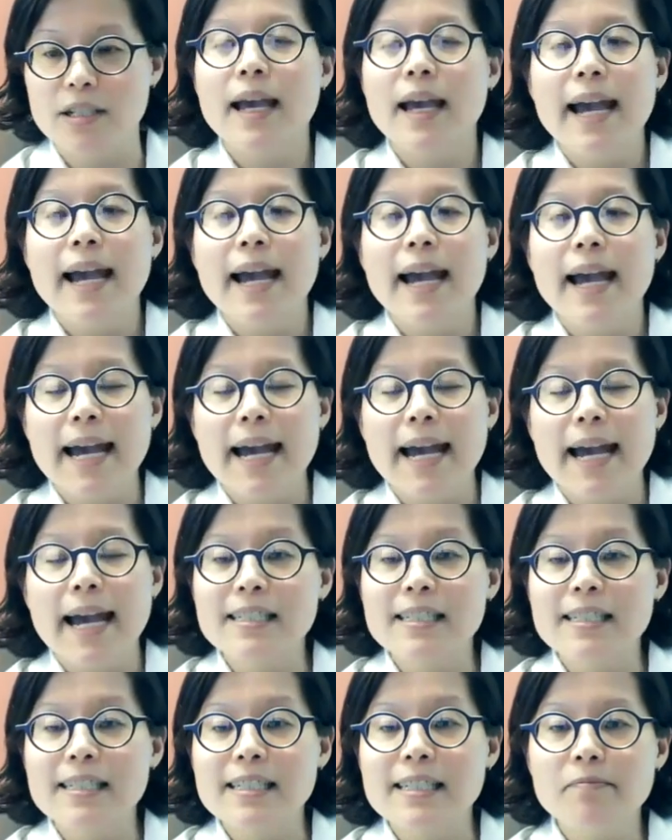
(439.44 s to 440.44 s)
And as I
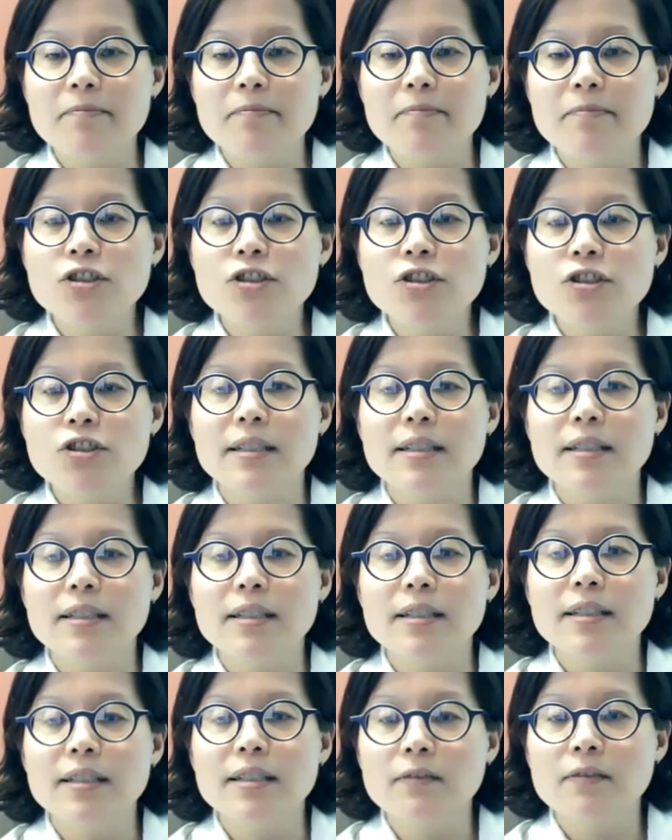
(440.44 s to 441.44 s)
mentioned, these
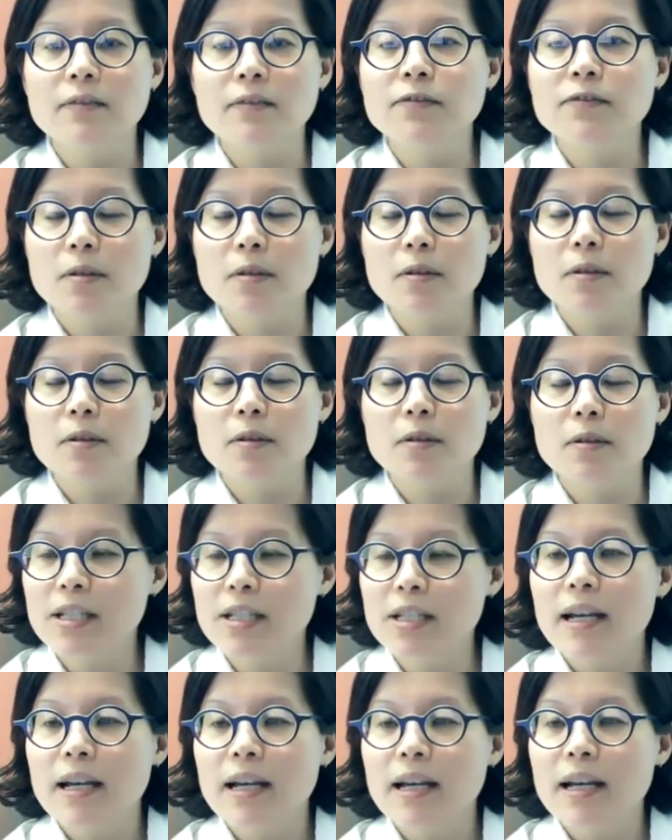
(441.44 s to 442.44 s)
pelvic floor
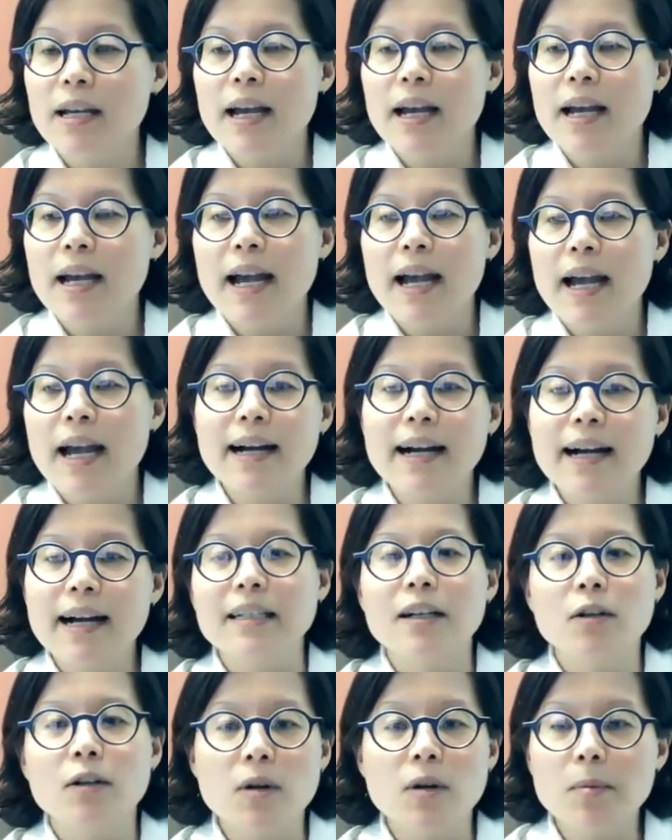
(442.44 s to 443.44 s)
muscles act
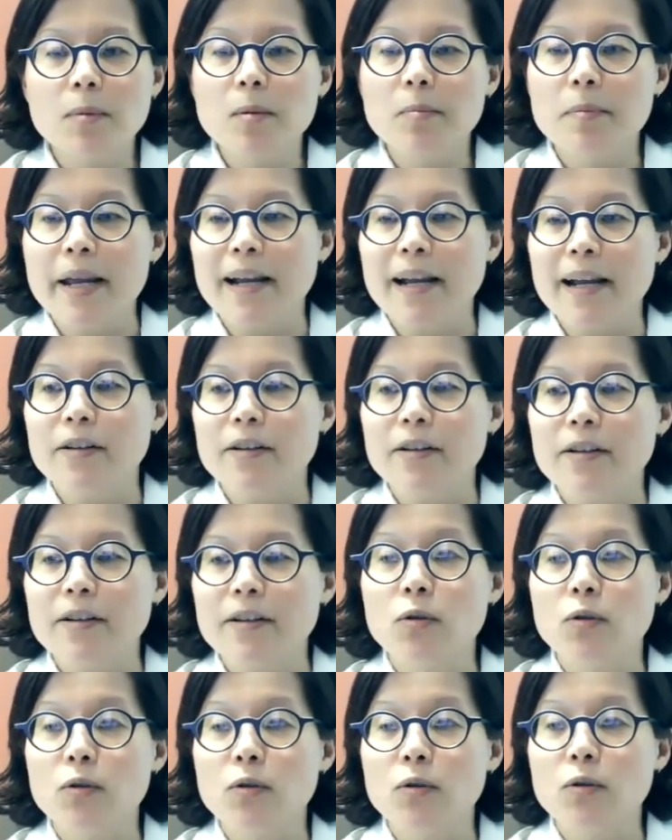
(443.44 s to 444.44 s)
like a rubber band,
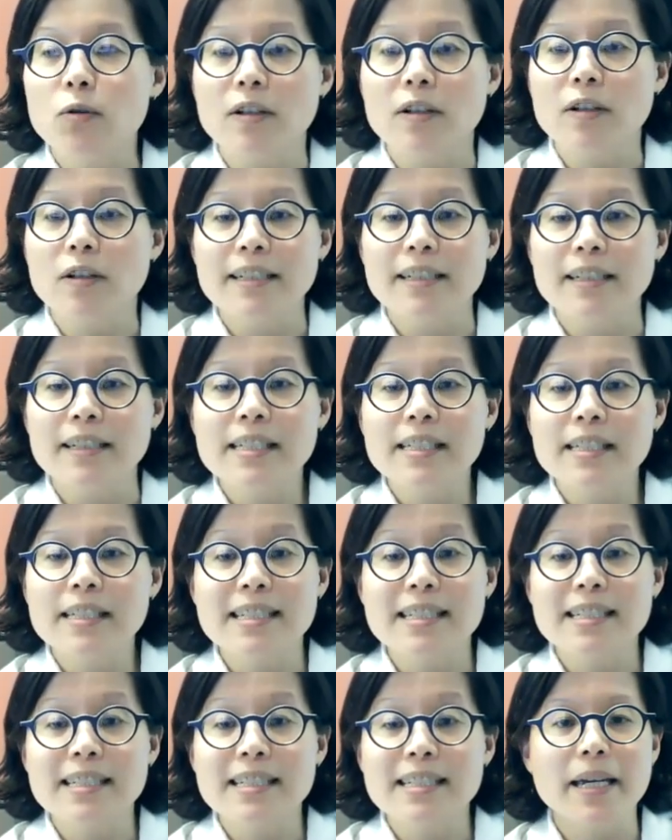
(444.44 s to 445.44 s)
or in this case, a
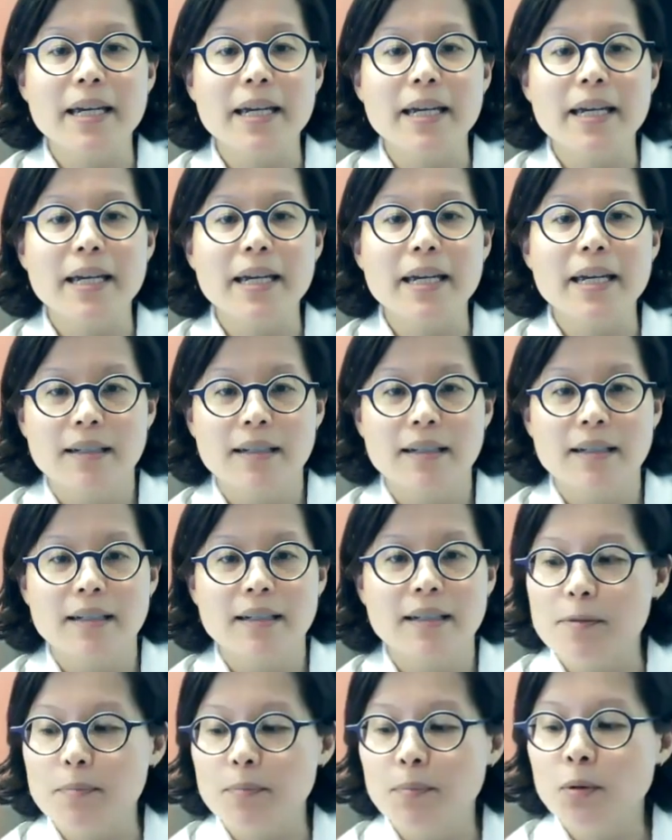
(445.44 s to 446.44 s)
hammock
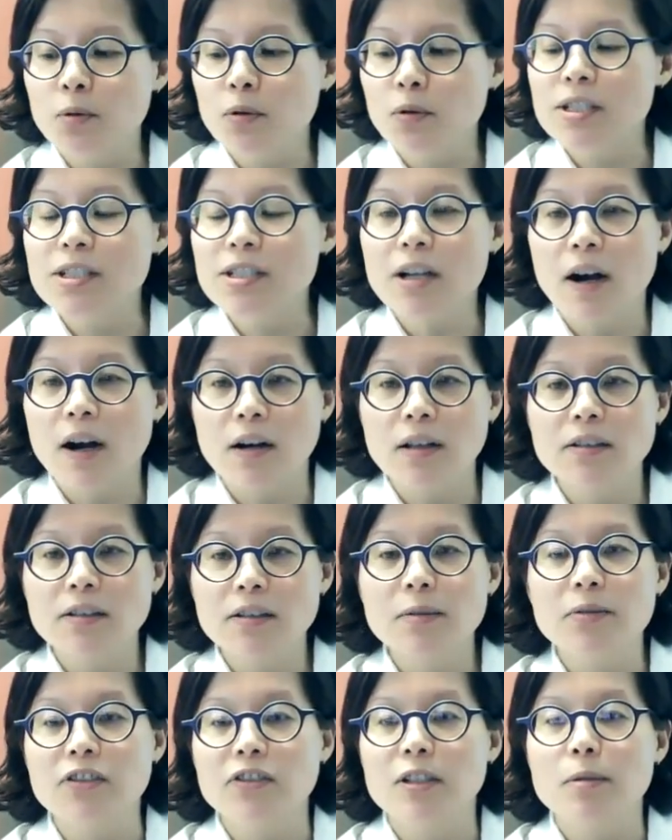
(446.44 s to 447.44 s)
that supports all
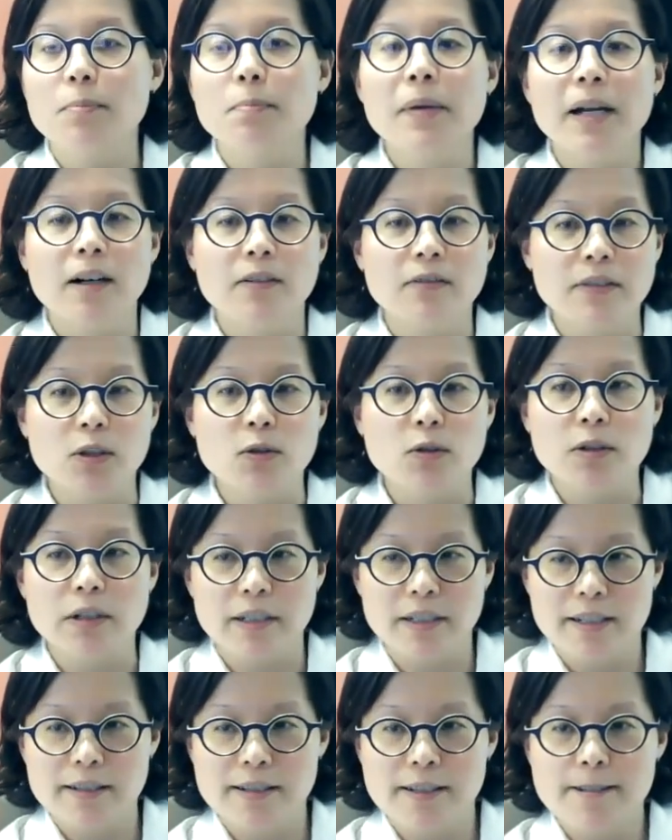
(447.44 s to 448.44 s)
of your pelvic
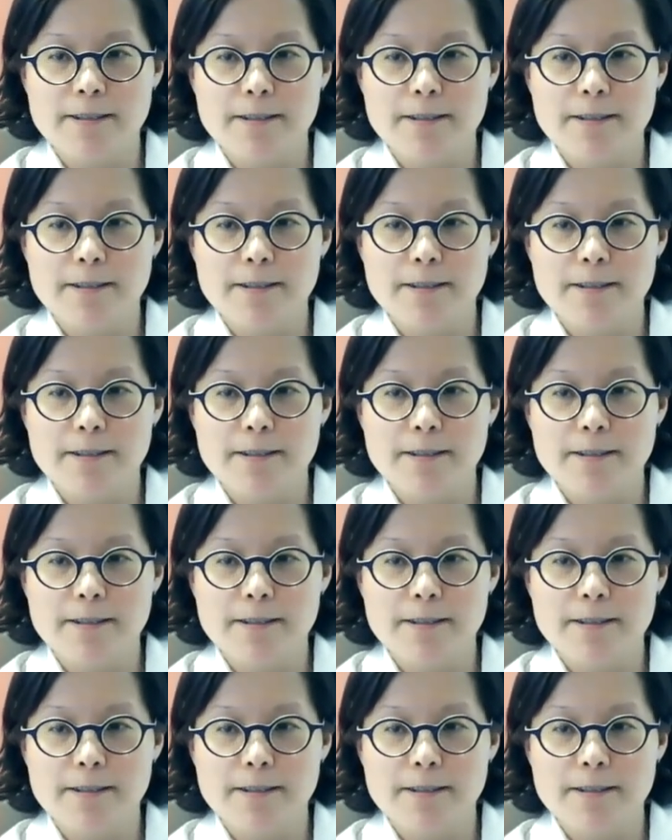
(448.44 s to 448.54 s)
organs.